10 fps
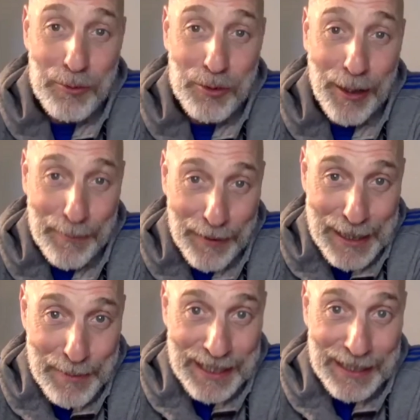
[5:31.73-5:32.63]
try and rein
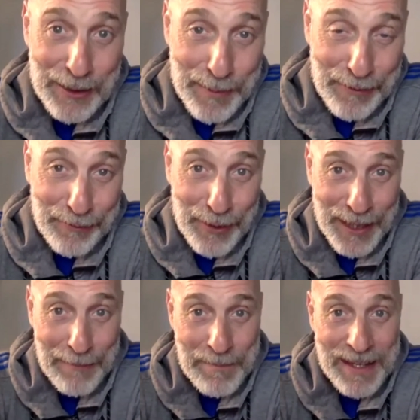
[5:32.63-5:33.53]
him in a little bit for
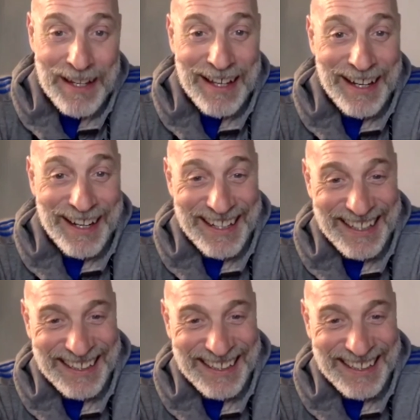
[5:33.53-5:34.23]
you. Uh,